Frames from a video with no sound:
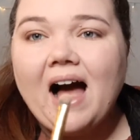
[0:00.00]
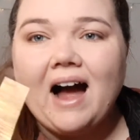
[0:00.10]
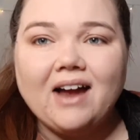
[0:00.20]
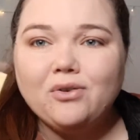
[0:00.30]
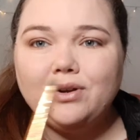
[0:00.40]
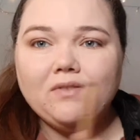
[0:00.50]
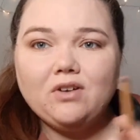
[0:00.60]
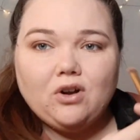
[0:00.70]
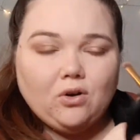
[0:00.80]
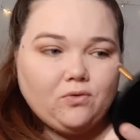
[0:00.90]
I don't
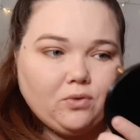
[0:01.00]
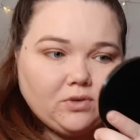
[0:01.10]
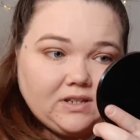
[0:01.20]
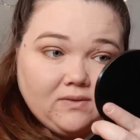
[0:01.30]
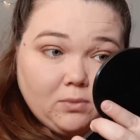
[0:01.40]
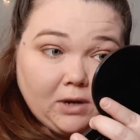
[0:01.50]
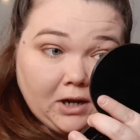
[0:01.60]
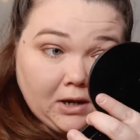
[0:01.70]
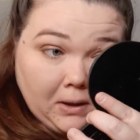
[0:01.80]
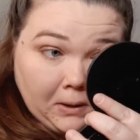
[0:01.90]
even know if it was even my
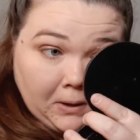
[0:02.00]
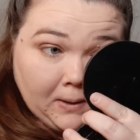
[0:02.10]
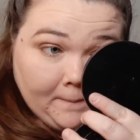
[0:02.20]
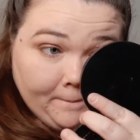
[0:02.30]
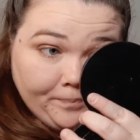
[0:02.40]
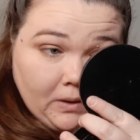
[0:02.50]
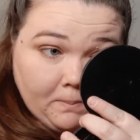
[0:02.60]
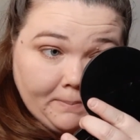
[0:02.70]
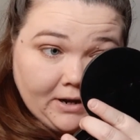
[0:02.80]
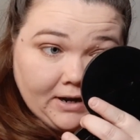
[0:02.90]
color,
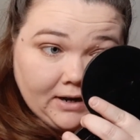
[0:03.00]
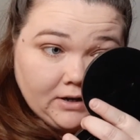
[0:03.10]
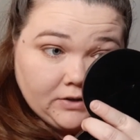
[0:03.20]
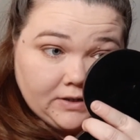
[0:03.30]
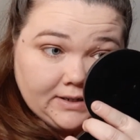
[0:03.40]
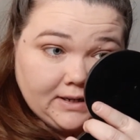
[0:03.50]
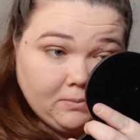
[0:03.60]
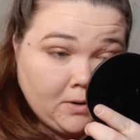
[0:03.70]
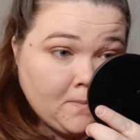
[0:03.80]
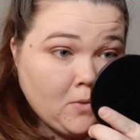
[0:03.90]
but I used to
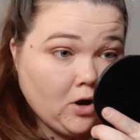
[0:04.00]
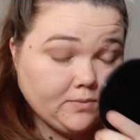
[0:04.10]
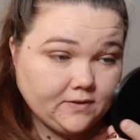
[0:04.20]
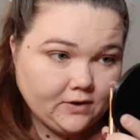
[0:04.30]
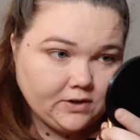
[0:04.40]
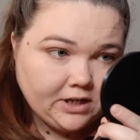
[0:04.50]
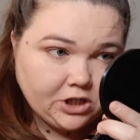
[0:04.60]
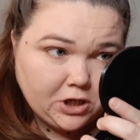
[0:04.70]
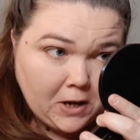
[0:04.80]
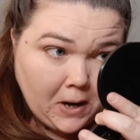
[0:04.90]
take my mom's
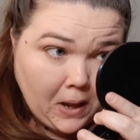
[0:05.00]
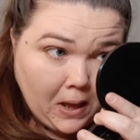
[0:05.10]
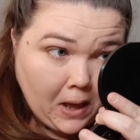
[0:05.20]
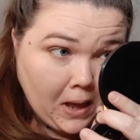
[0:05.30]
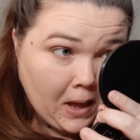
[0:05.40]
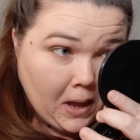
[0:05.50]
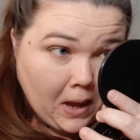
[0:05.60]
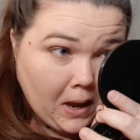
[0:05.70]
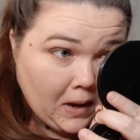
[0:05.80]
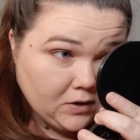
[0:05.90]
foundation,
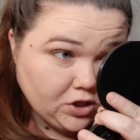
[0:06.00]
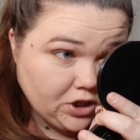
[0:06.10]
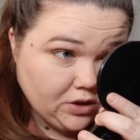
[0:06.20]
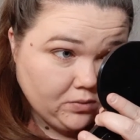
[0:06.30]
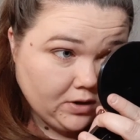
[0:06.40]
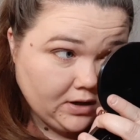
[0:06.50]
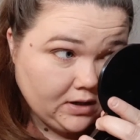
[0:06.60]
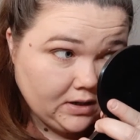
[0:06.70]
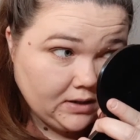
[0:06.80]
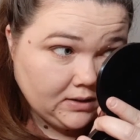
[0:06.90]
and she
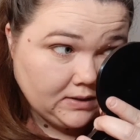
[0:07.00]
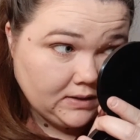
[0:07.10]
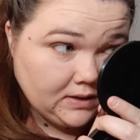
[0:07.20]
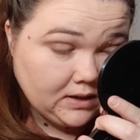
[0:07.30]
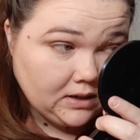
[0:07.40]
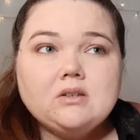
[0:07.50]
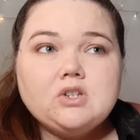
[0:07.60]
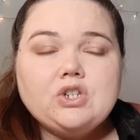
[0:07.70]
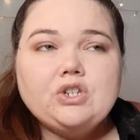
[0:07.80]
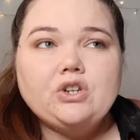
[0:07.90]
was
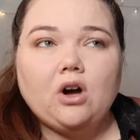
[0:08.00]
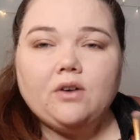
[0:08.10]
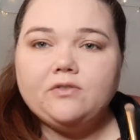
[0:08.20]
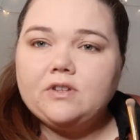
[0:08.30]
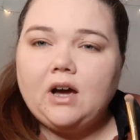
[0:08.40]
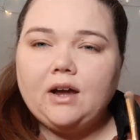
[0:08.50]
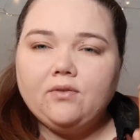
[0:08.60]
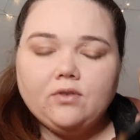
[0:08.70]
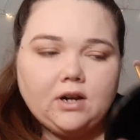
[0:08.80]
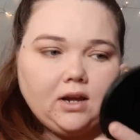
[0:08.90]
soft
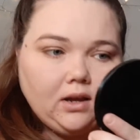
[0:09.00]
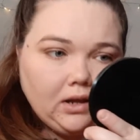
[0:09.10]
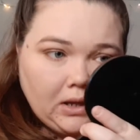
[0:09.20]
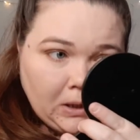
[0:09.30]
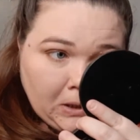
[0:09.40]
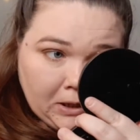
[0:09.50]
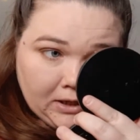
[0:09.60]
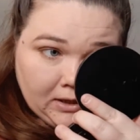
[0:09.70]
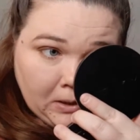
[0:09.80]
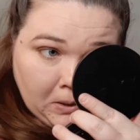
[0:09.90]
ivory,
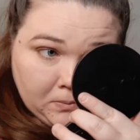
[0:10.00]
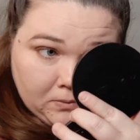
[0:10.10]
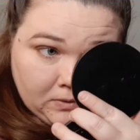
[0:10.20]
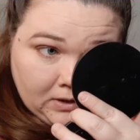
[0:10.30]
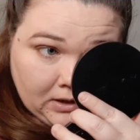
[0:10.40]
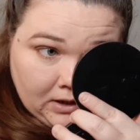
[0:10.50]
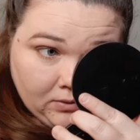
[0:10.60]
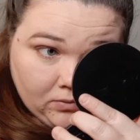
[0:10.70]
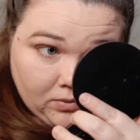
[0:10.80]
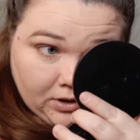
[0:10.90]
and I
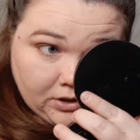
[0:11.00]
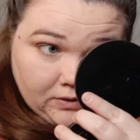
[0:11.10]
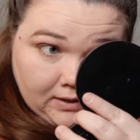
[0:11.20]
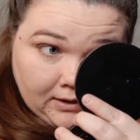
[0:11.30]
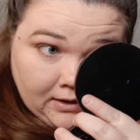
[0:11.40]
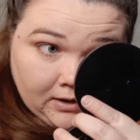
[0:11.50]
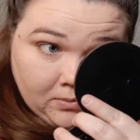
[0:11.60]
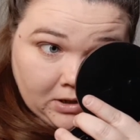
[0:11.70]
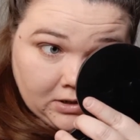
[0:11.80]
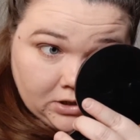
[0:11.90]
really do think I
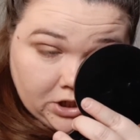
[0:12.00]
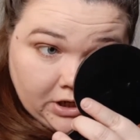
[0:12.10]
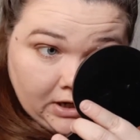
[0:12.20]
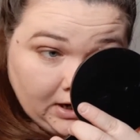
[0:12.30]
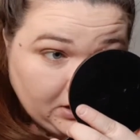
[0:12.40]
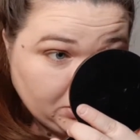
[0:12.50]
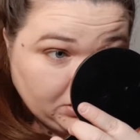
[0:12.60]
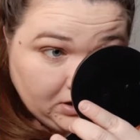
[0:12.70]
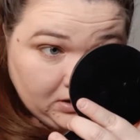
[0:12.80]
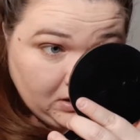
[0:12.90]
am that shade,
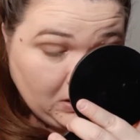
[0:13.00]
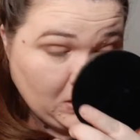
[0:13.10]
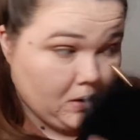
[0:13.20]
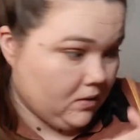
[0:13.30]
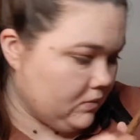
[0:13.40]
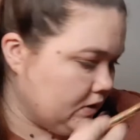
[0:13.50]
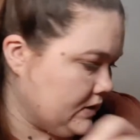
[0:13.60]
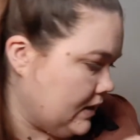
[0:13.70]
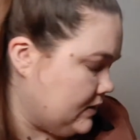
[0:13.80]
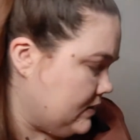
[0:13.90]
actually, because
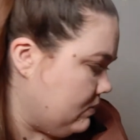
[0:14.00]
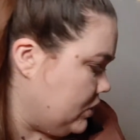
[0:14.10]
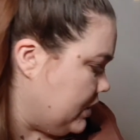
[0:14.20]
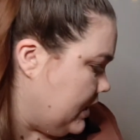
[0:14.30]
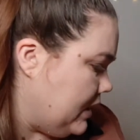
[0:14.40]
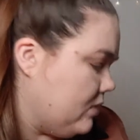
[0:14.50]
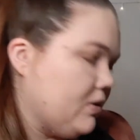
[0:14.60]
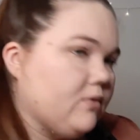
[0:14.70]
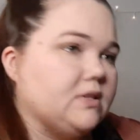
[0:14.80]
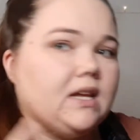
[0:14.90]
that's my shade here,
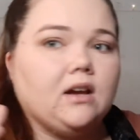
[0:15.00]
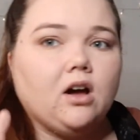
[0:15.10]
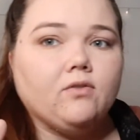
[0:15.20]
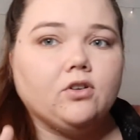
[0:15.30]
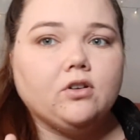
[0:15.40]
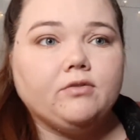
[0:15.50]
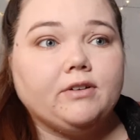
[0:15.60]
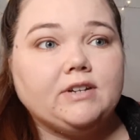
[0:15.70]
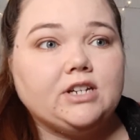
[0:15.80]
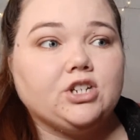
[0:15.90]
but it was like CoverGirl
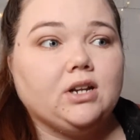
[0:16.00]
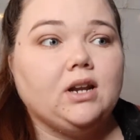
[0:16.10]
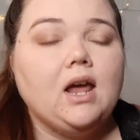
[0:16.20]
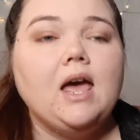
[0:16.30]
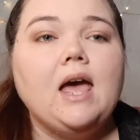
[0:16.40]
foundation,